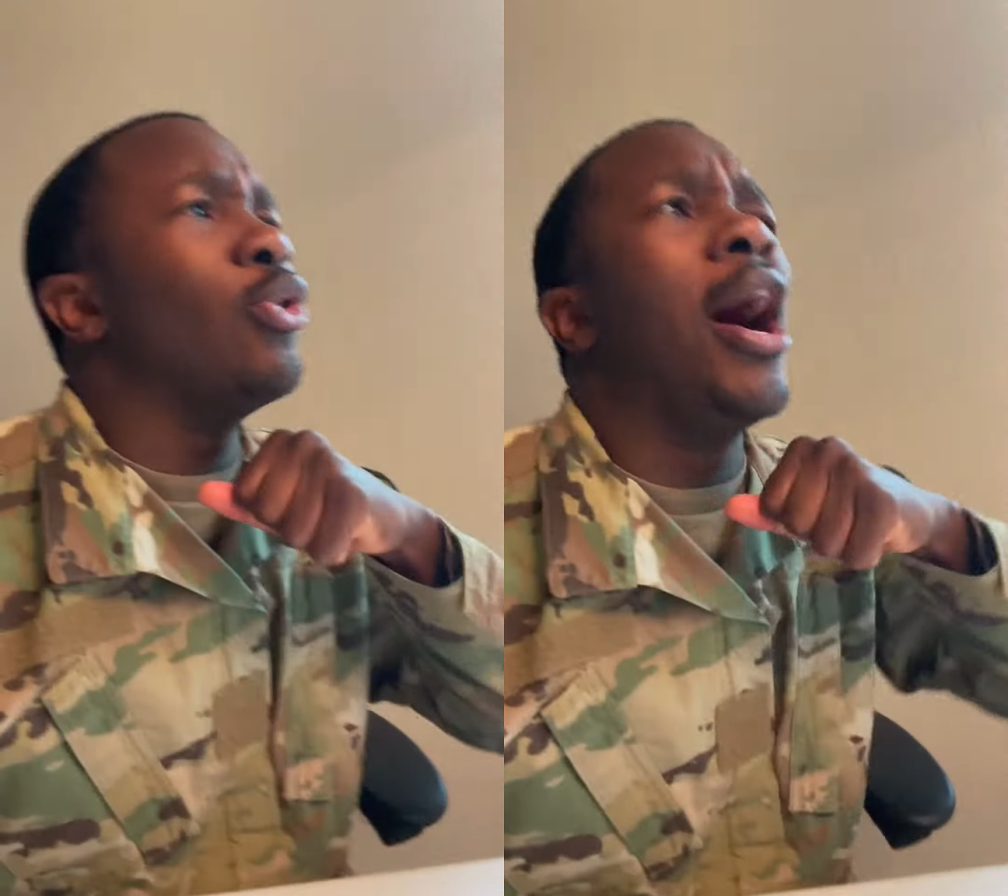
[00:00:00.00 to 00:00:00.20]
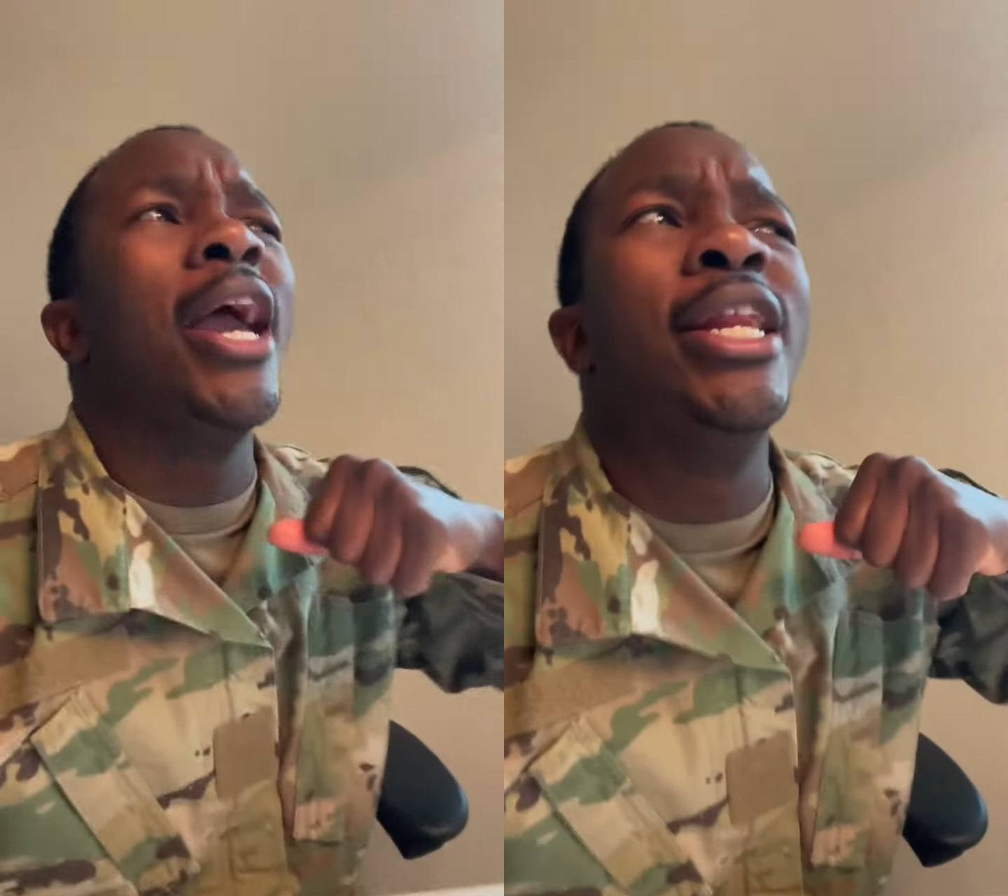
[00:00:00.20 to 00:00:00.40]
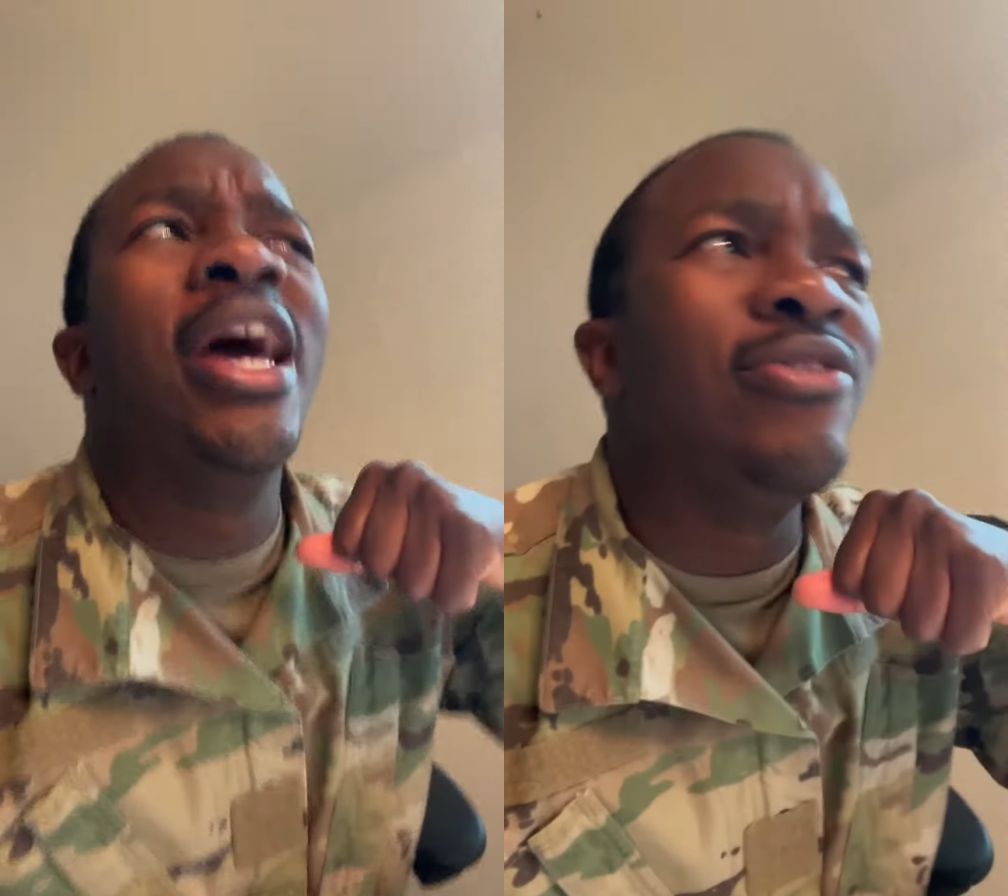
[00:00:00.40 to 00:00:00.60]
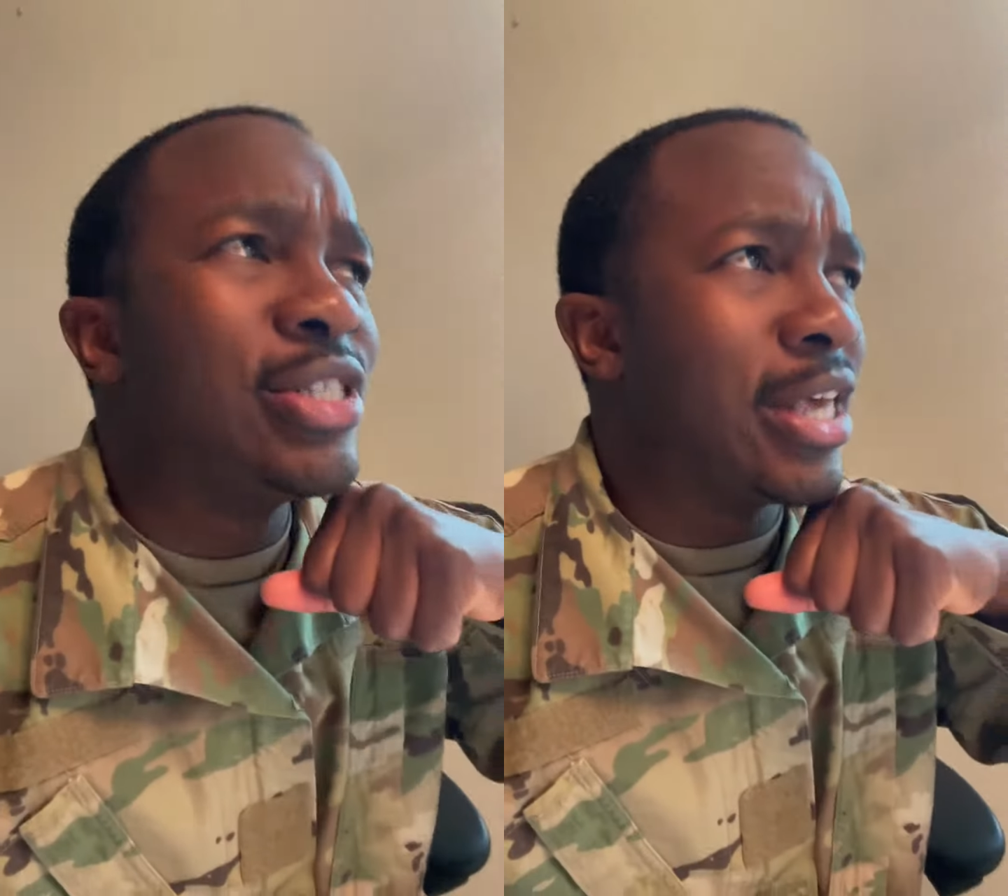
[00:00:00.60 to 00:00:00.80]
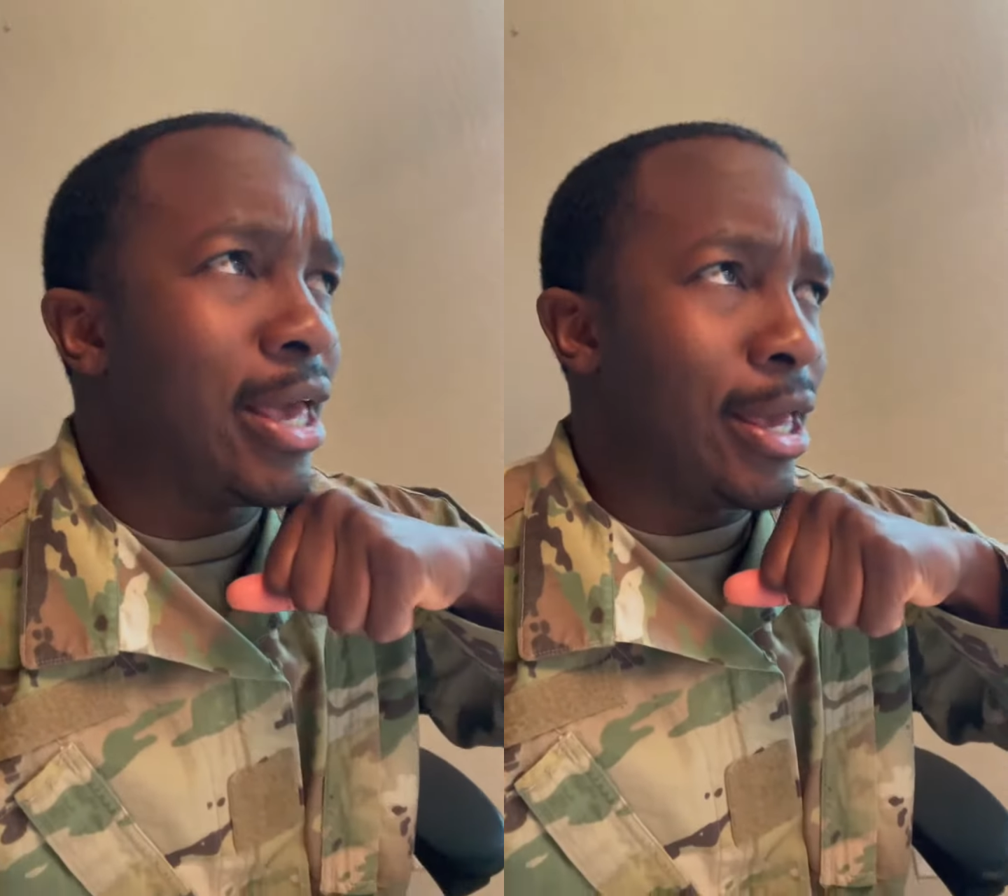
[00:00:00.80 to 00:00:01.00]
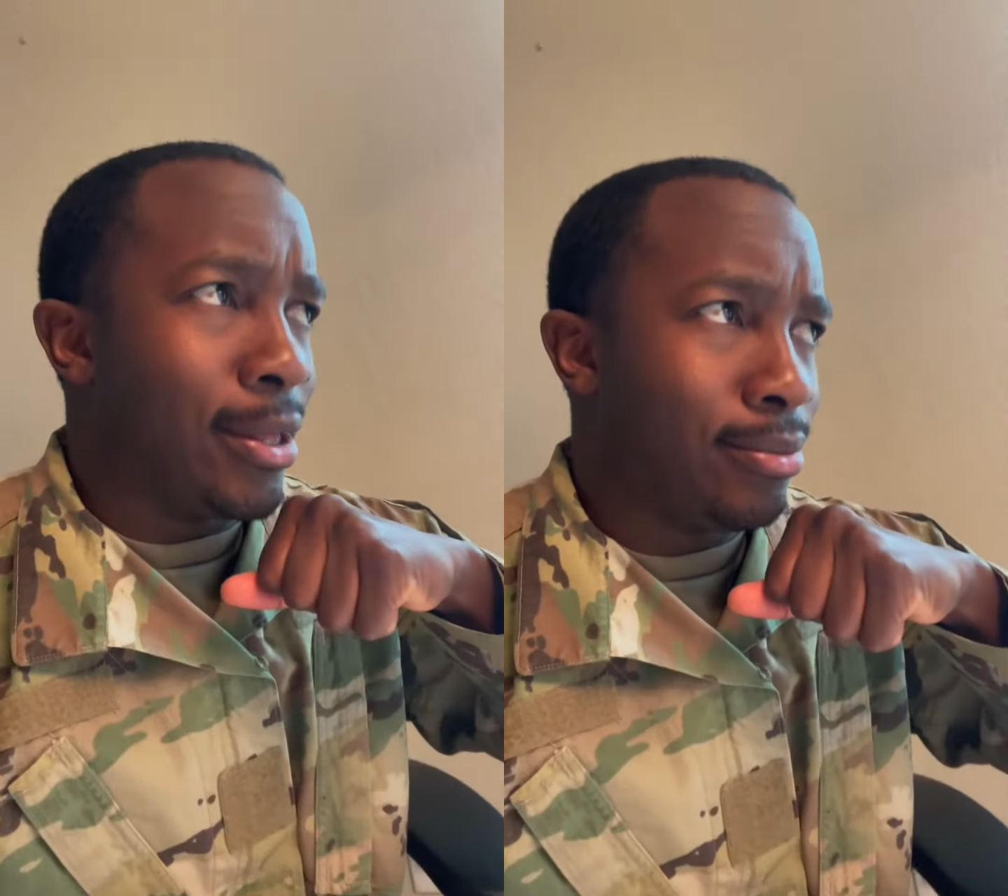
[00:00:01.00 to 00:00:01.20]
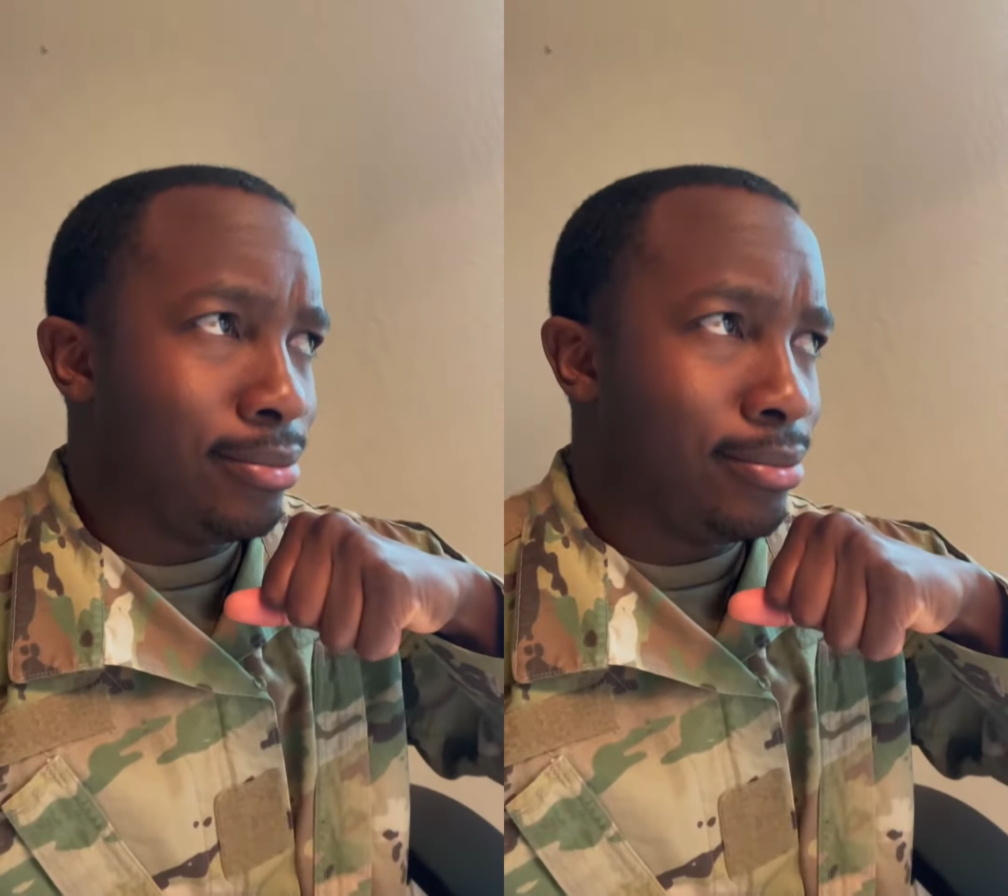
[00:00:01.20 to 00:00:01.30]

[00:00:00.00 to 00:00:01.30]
so I ain't never scared.